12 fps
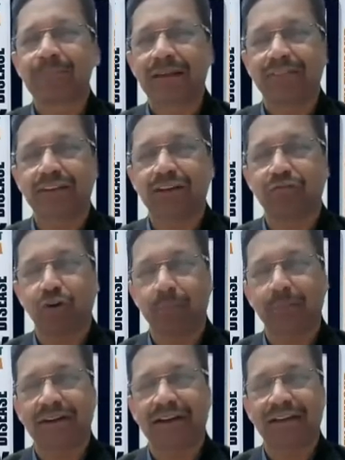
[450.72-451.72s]
with a
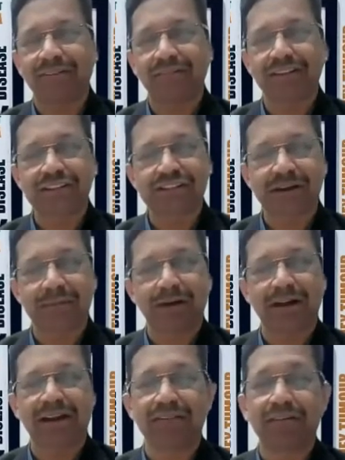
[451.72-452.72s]
deformity, living with a stigma,
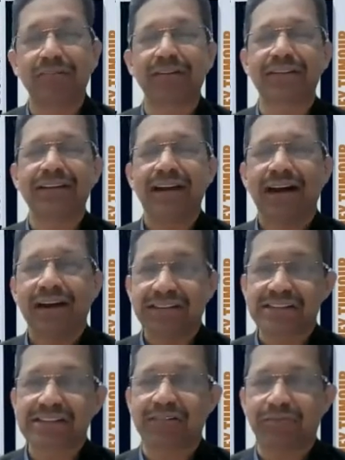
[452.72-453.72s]
and living with a
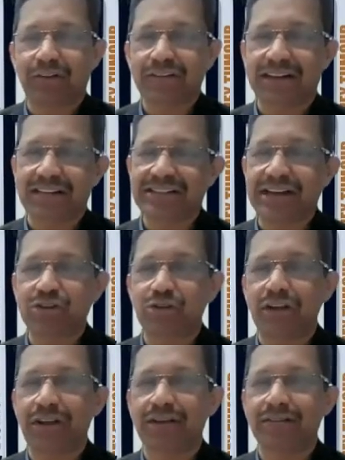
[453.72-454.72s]
discomfort that has
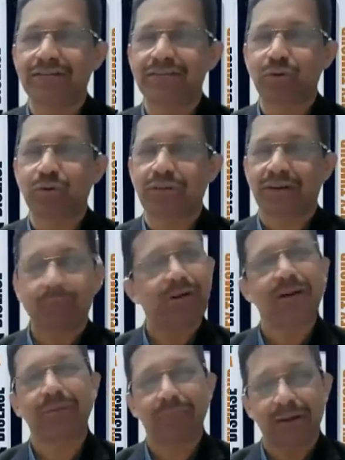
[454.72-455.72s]
actually,
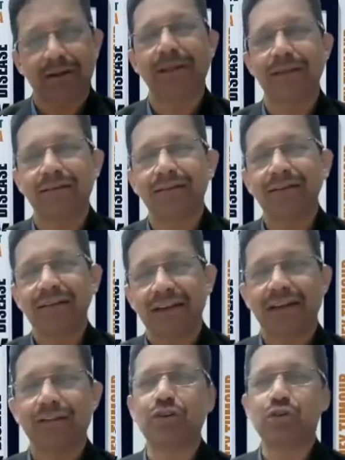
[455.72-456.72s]
troubled many
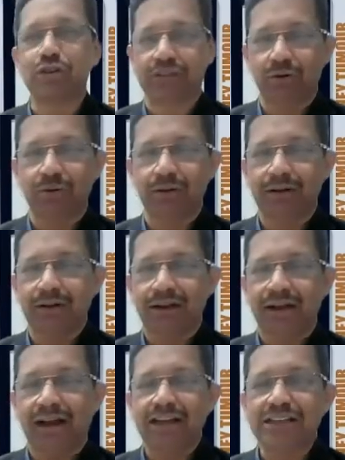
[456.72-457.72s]
individuals around.
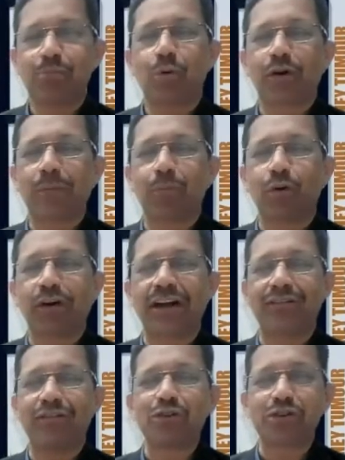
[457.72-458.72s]
As more and more
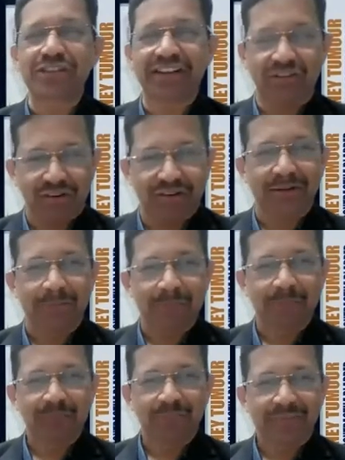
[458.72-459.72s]
individuals get treated,
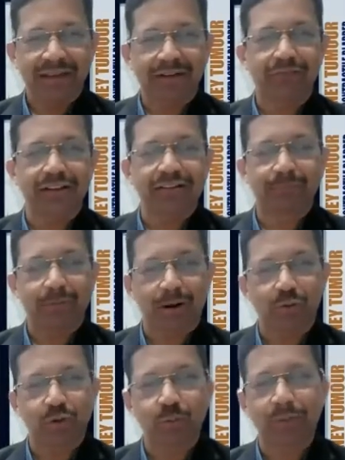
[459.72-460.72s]
it feels
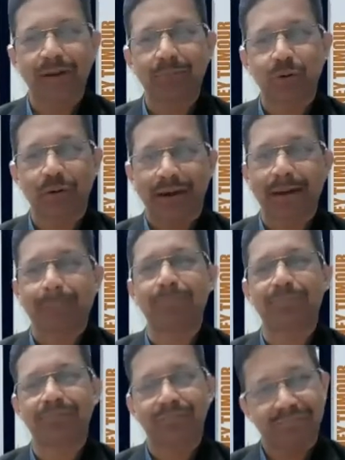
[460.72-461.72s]
proud to be able to help
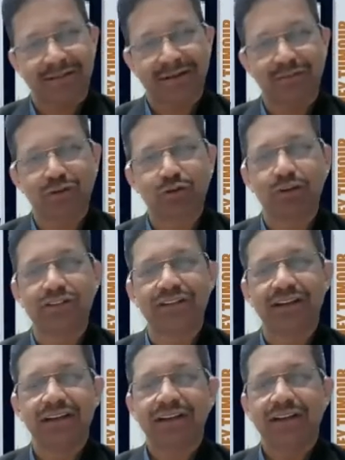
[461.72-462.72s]
individuals
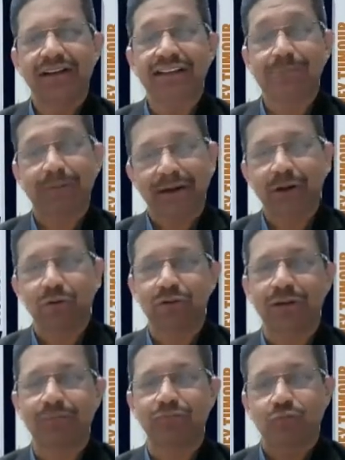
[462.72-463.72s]
in explaining to
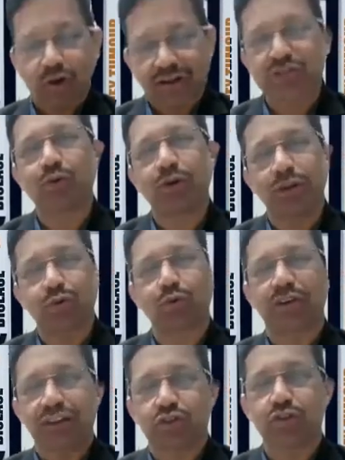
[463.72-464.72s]
them what is going
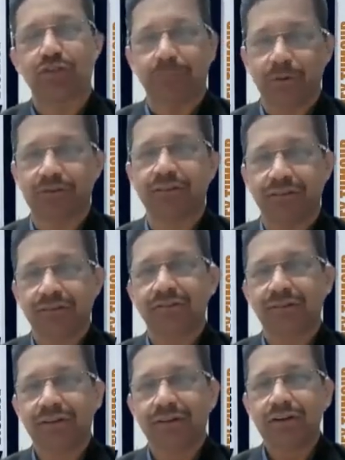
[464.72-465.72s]
through each of the processes.
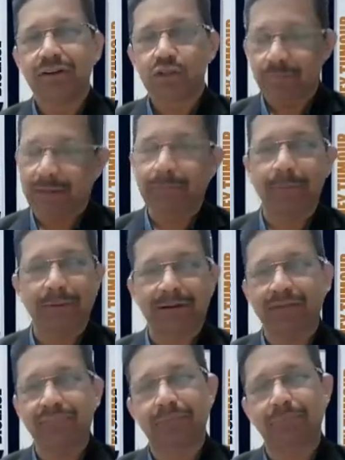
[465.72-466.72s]
So many people
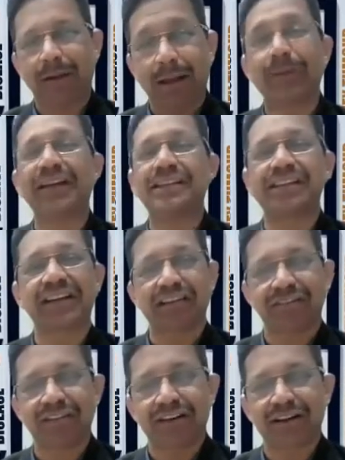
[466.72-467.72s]
come with primary and
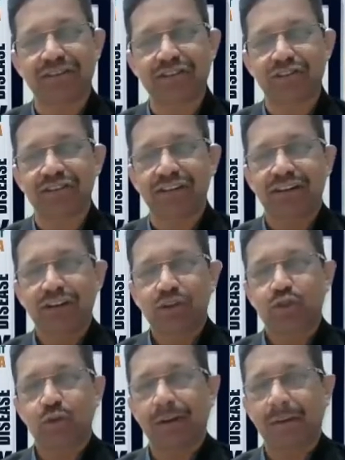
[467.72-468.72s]
secondary curvatures.
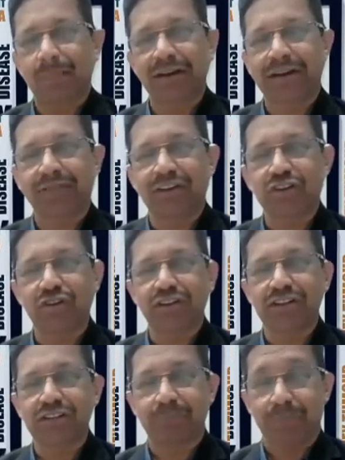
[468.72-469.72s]
So primary curvature
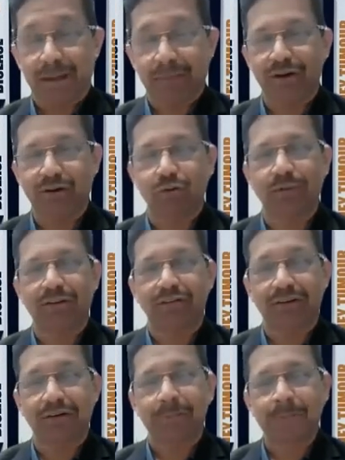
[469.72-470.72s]
is primary to be
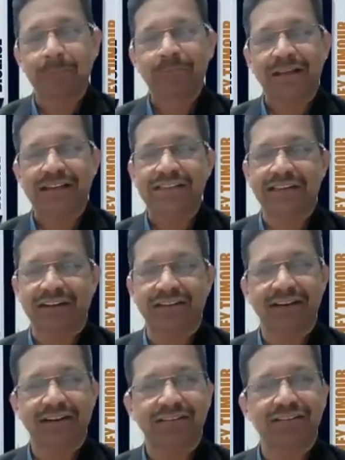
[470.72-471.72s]
treated, and
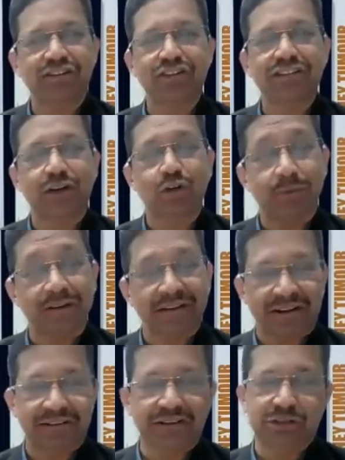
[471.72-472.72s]
secondary curvatures are to be
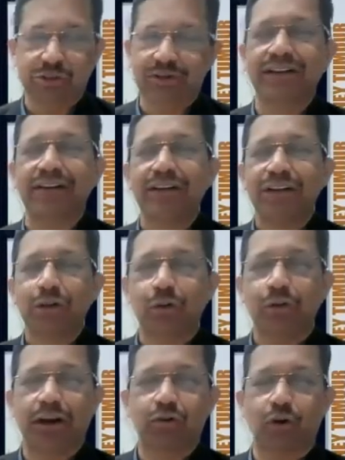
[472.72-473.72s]
corrected so that you
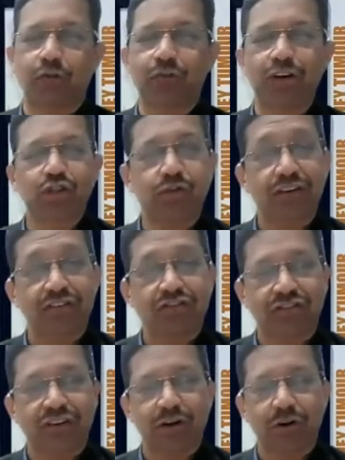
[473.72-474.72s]
get a confidence of a
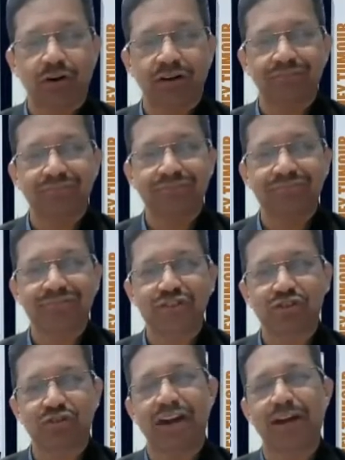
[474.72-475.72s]
straight organ,
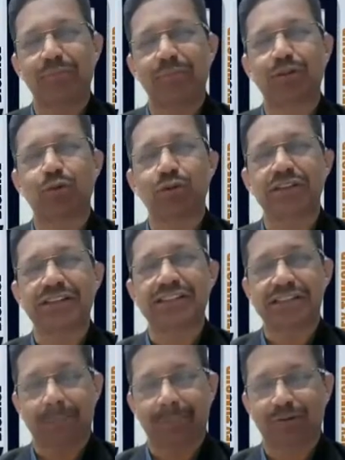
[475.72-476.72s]
straight with those
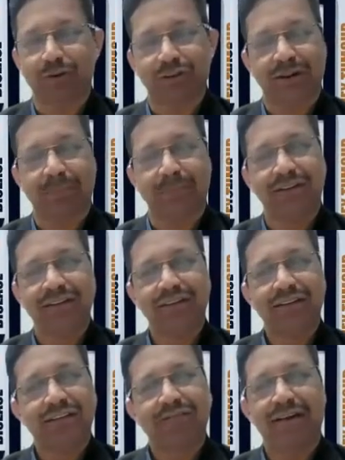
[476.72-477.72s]
steps on the table,
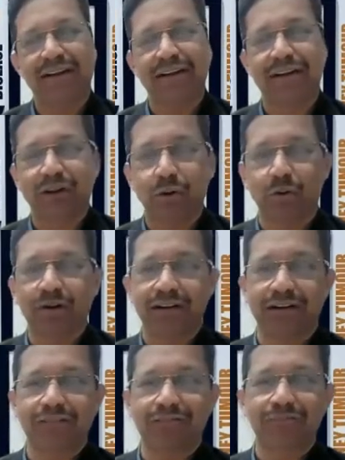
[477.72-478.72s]
finally cured
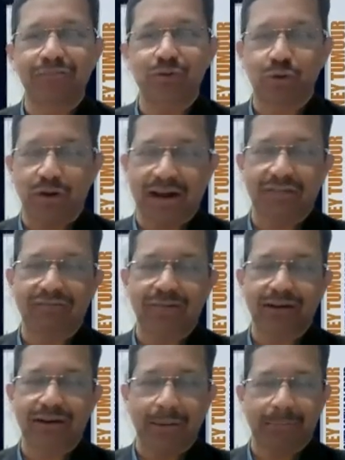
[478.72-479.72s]
enough to have
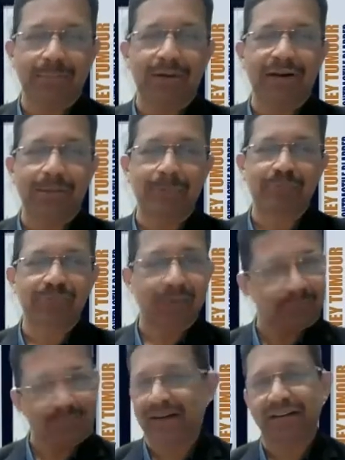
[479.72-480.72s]
a capability
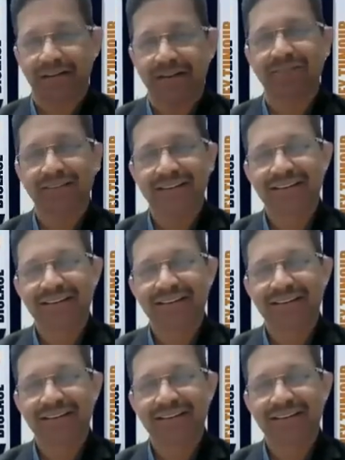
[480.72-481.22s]
back again.